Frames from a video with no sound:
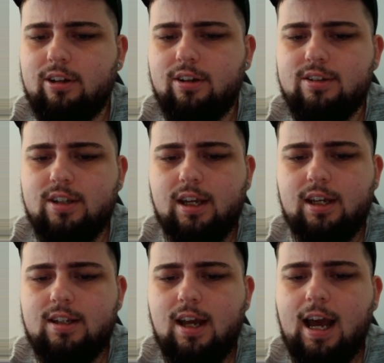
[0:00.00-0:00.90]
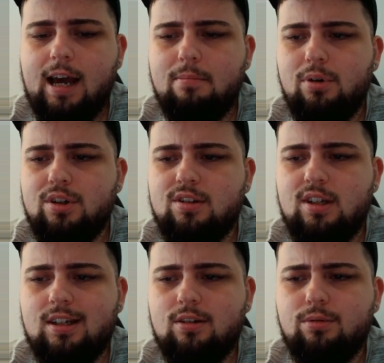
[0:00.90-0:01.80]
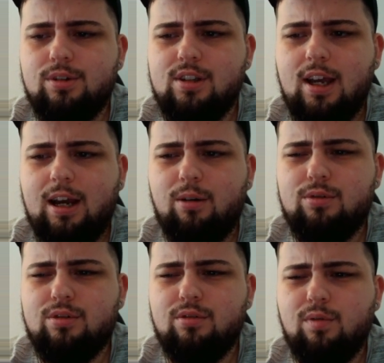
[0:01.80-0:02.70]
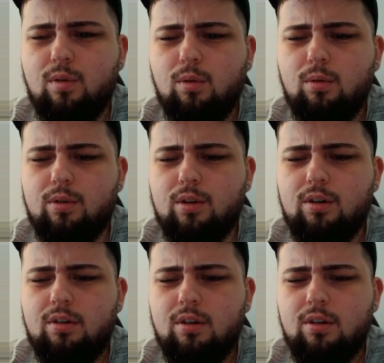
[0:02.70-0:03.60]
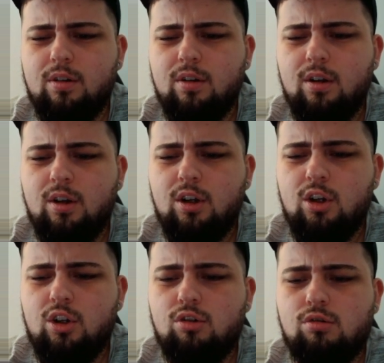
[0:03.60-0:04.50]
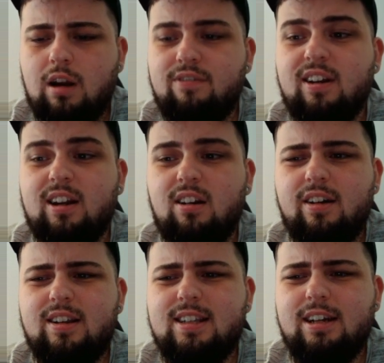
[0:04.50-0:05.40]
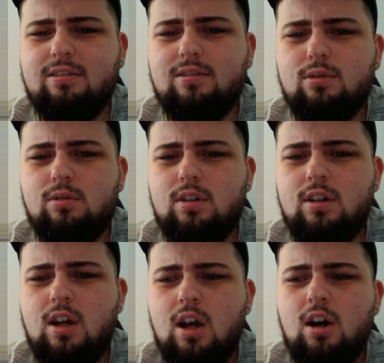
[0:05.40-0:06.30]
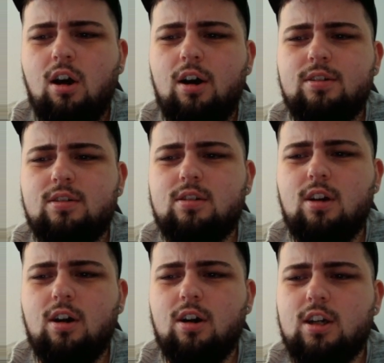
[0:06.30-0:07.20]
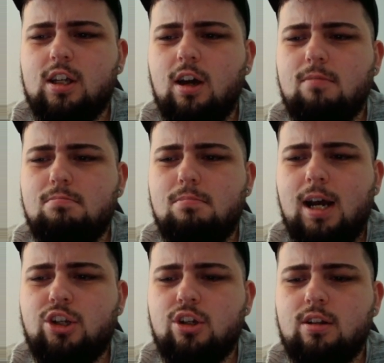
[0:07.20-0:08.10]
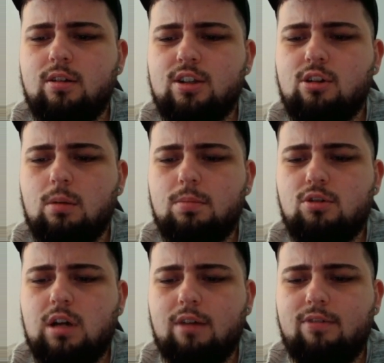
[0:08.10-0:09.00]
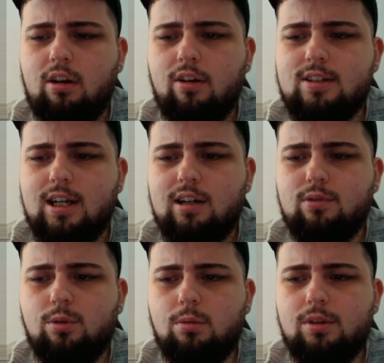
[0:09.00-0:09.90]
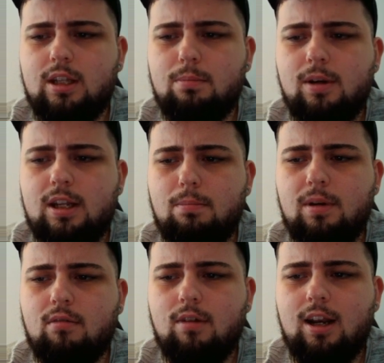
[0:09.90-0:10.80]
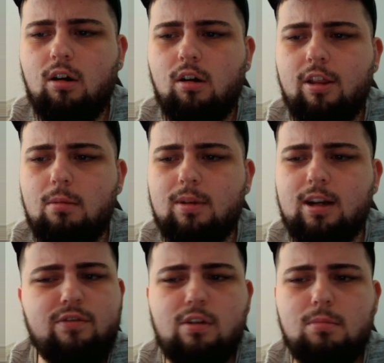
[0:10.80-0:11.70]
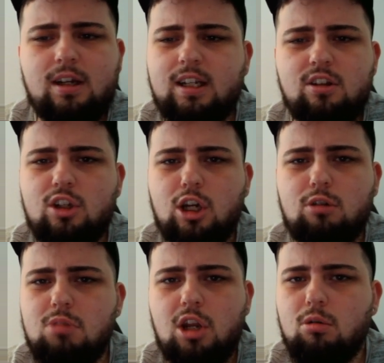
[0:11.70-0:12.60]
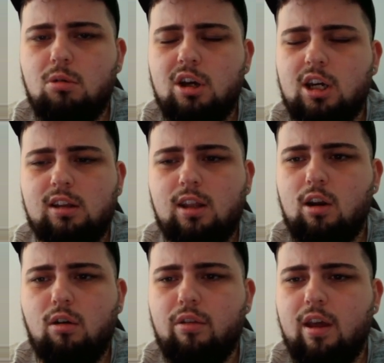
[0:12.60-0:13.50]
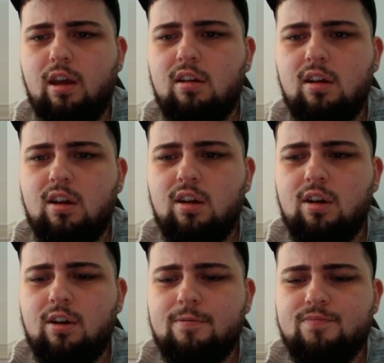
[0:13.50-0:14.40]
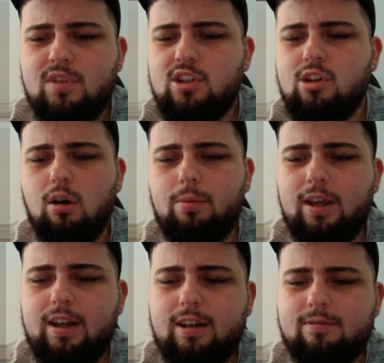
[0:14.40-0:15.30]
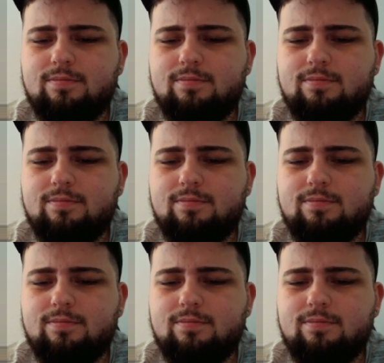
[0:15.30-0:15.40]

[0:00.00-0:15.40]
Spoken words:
lights ahead, amber signal is out of order, traffic lights out of order? I imagine it's got to be traffic lights out of order with there being a big red line in the middle of it, meaning, they're not working, they're not there. It's got to be, innit?